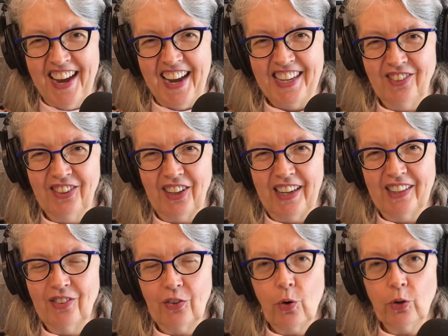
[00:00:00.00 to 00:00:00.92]
It's yeah.
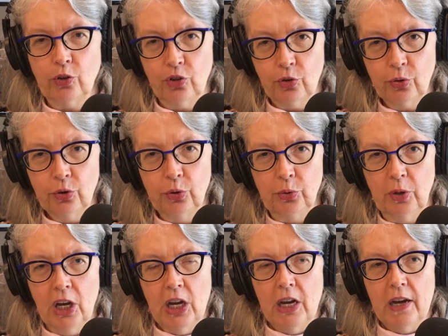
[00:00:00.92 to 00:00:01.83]
it's of course
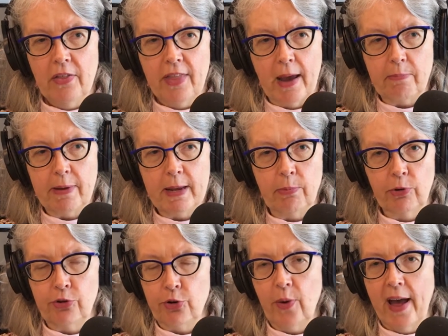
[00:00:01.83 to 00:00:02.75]
true that
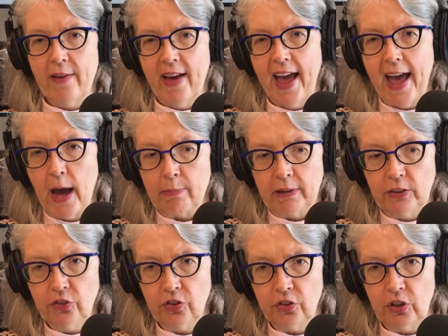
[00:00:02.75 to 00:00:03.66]
people do have
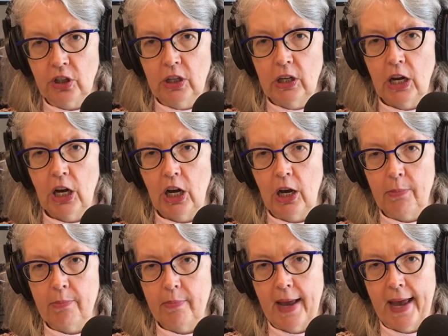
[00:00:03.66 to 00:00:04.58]
habits,
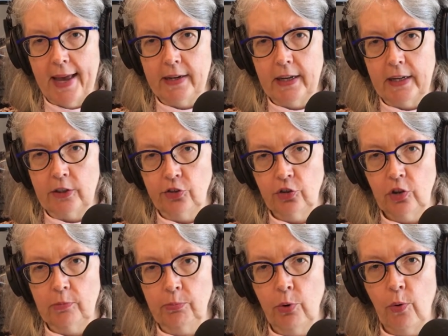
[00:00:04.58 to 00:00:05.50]
um, and at a
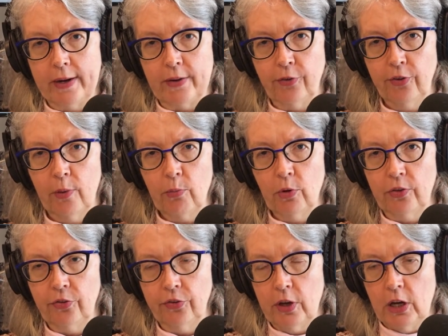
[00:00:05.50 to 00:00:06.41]
certain point, if
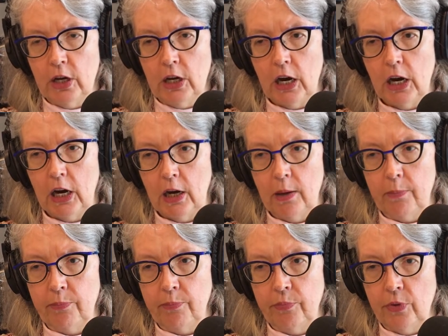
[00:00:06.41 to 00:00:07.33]
someone's
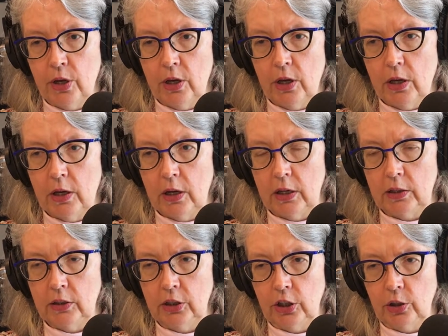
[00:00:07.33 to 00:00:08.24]
um, uh,
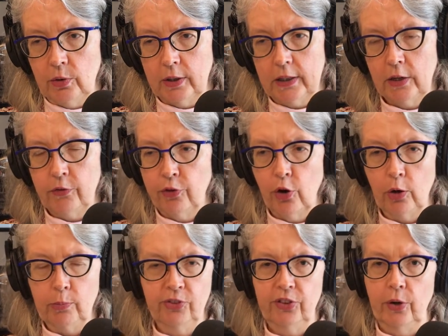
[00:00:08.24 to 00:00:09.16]
you know a
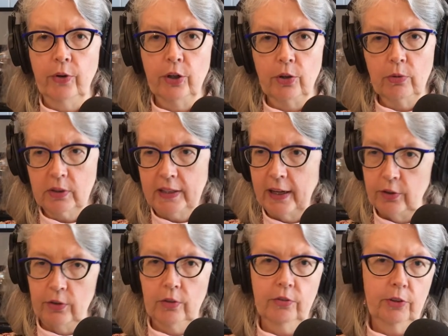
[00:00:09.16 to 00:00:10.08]
confirmed serial
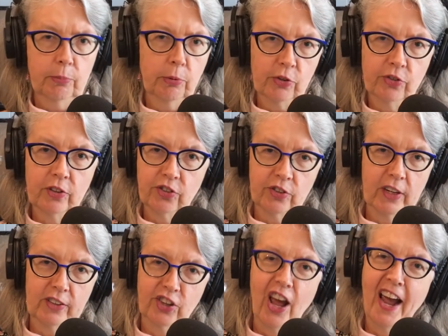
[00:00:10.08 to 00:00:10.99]
killer, the person is
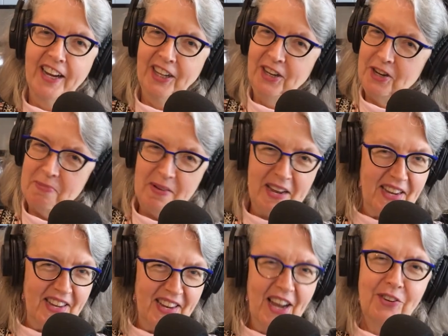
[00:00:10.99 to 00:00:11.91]
less likely to be right.